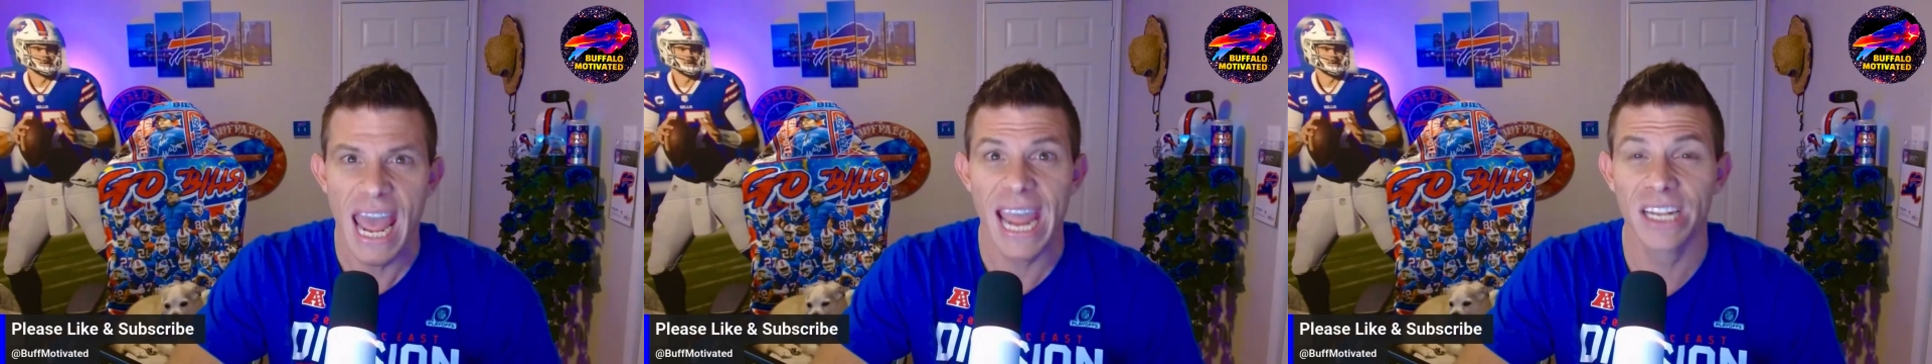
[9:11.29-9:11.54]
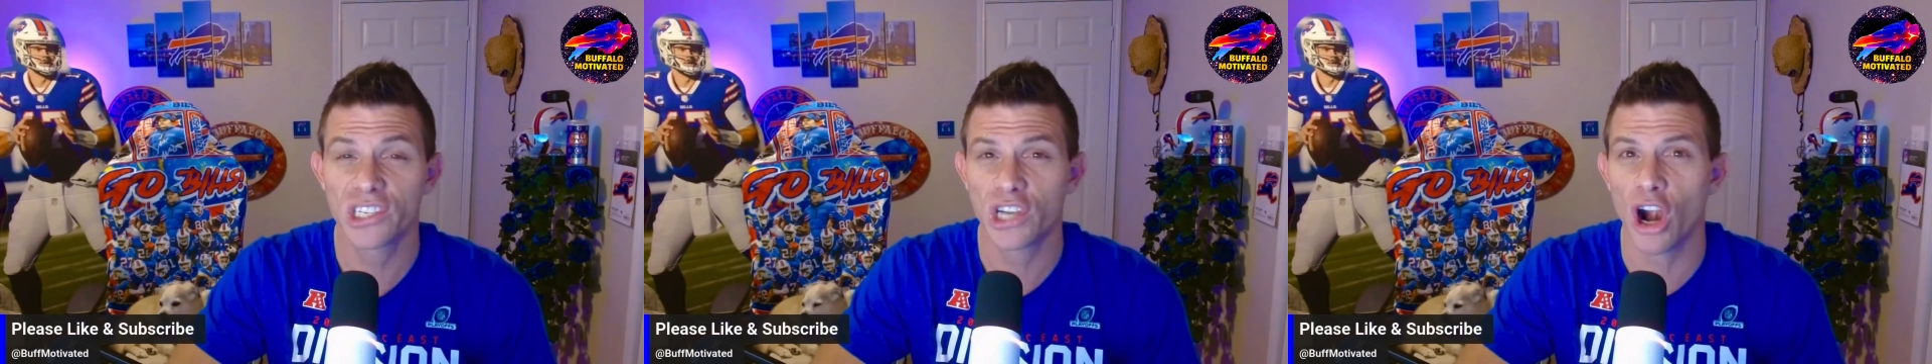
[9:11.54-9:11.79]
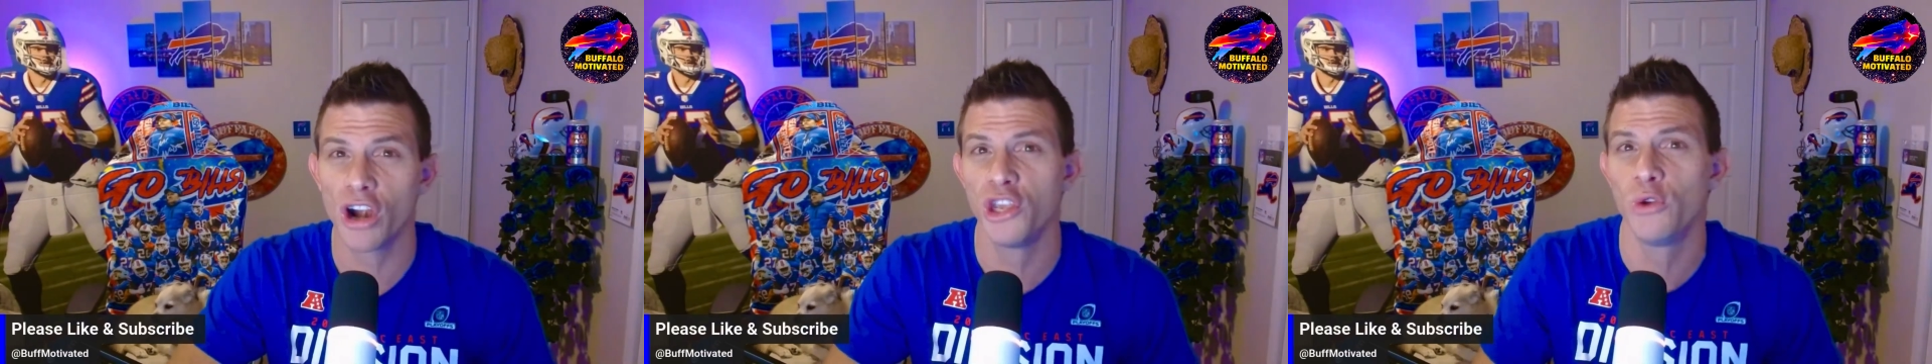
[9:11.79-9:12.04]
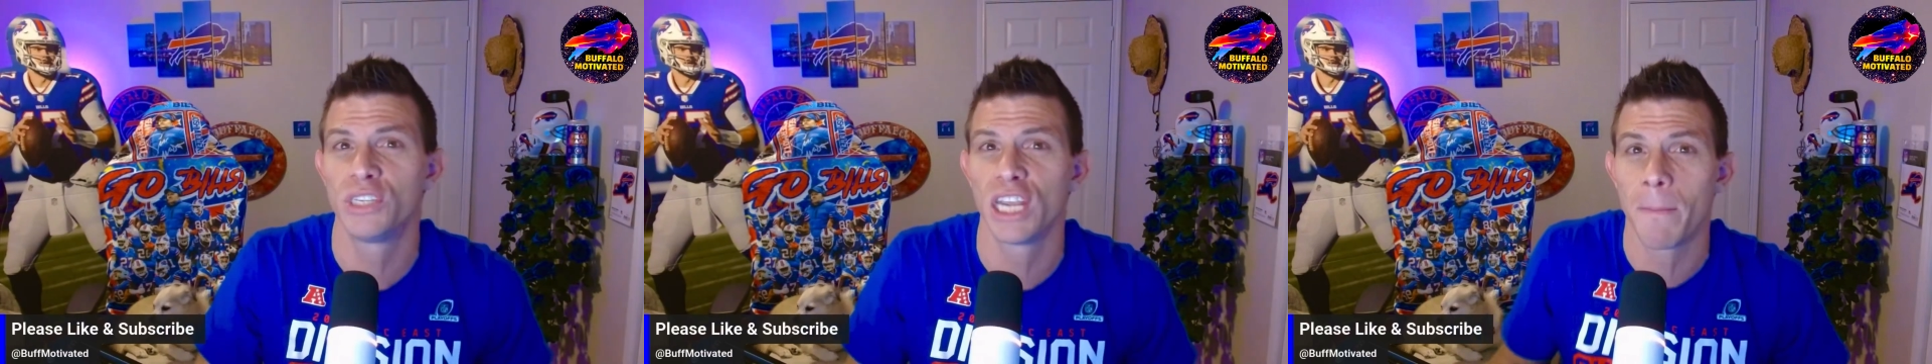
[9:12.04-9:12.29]
and start
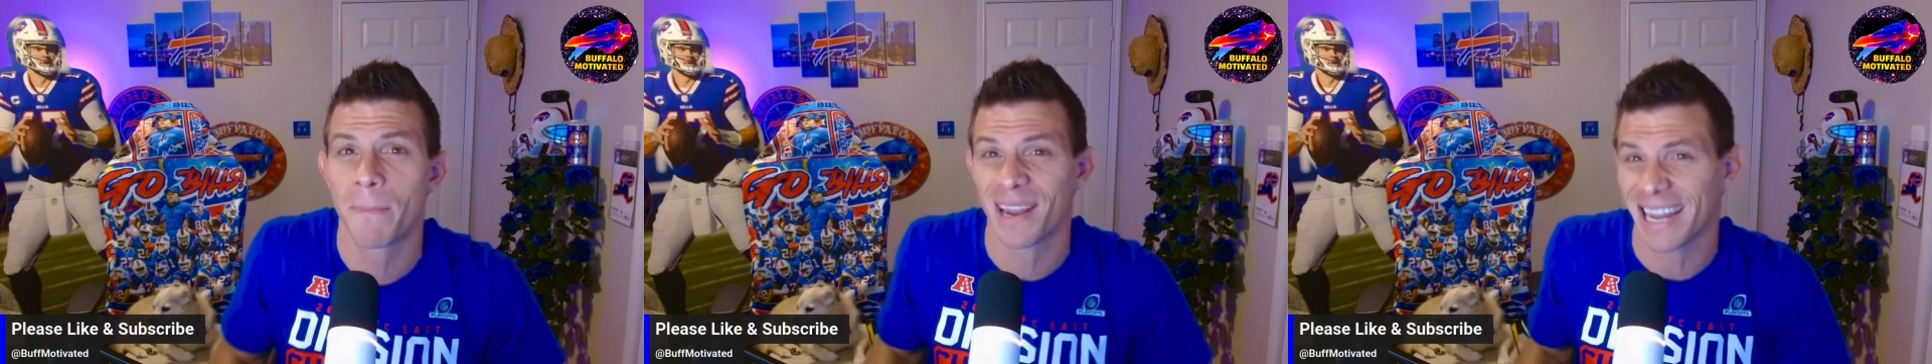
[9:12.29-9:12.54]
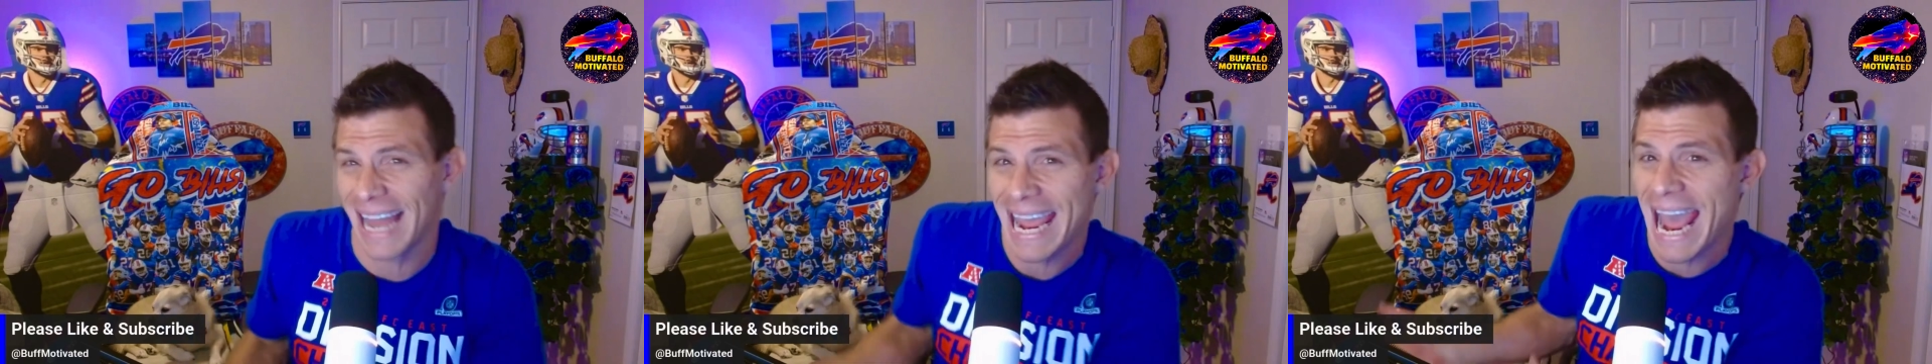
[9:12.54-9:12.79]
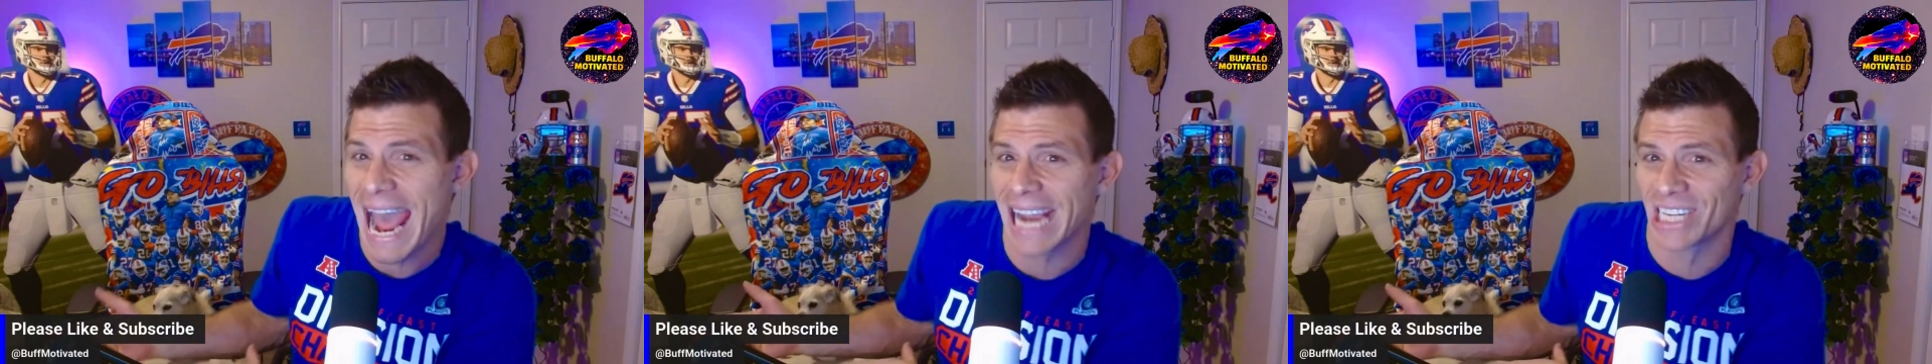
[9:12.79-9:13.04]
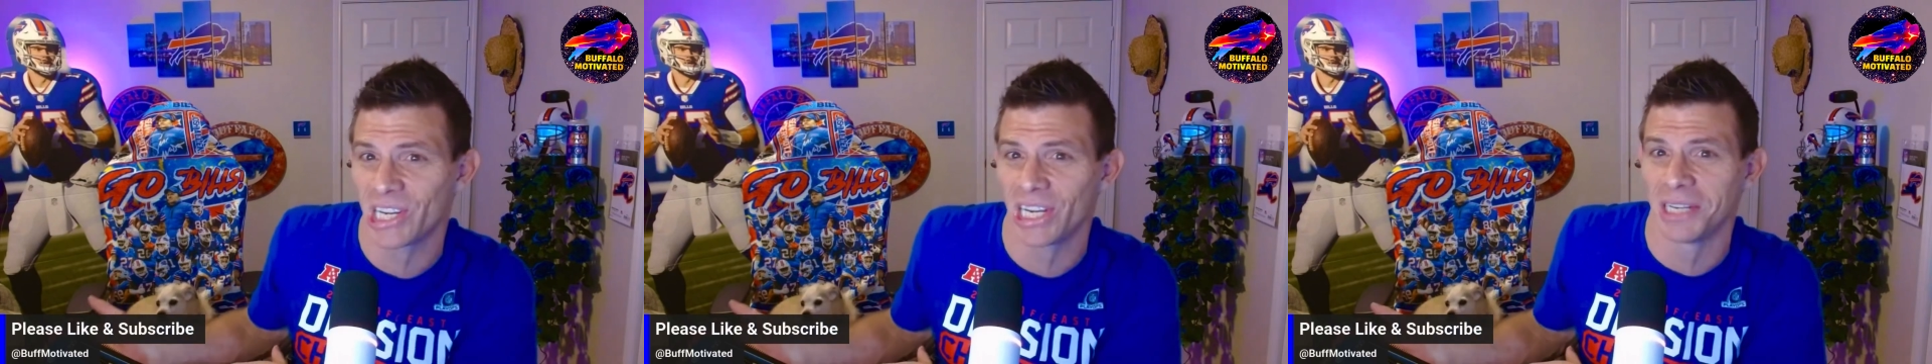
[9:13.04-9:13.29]
using play
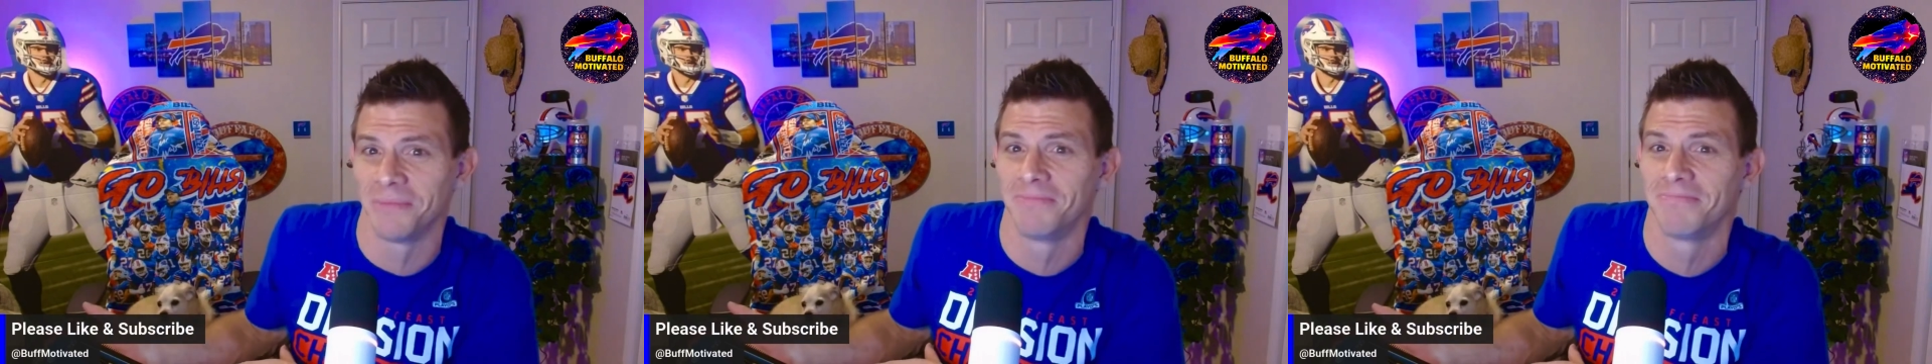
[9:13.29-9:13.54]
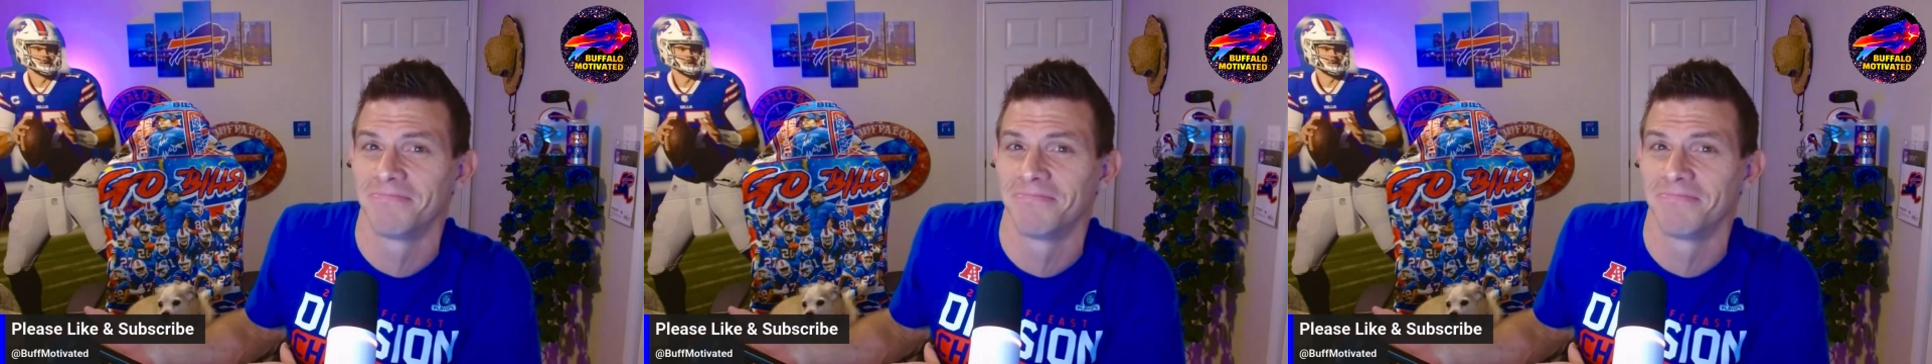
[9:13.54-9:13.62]
action.